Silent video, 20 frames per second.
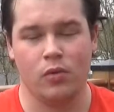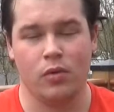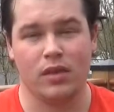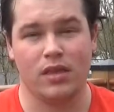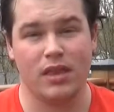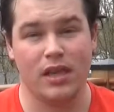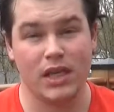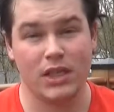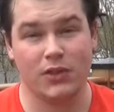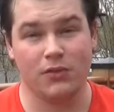
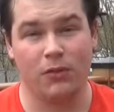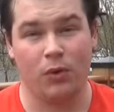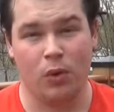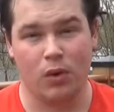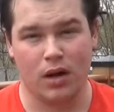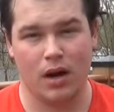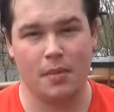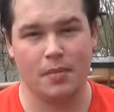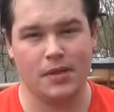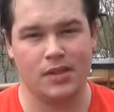with these
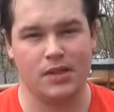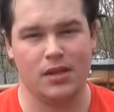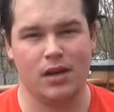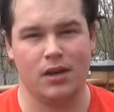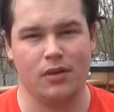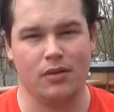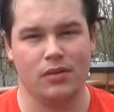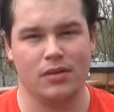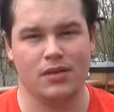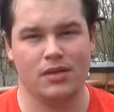four
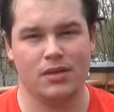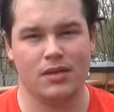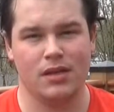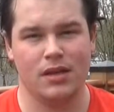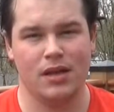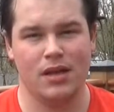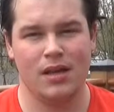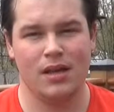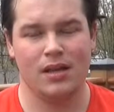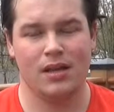episodes
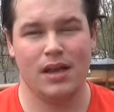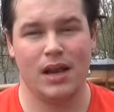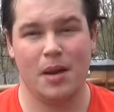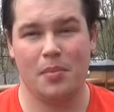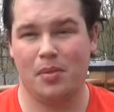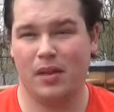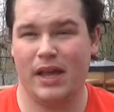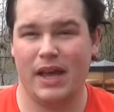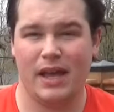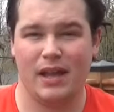that
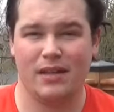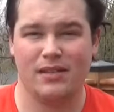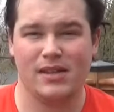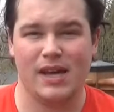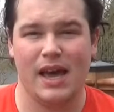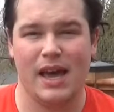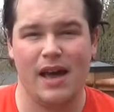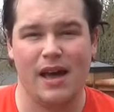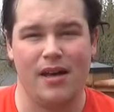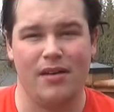I plan
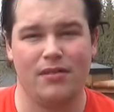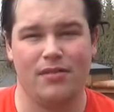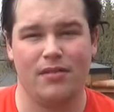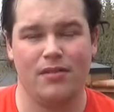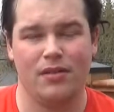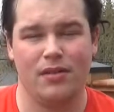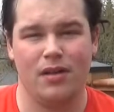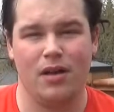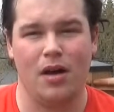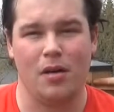to have
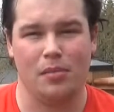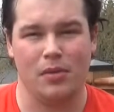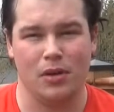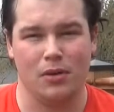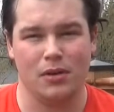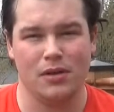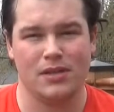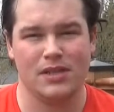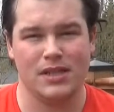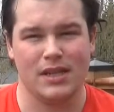
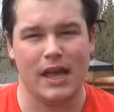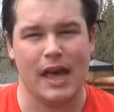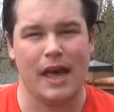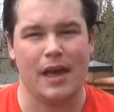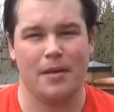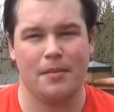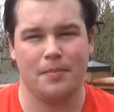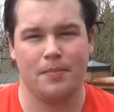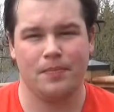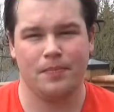uploaded today.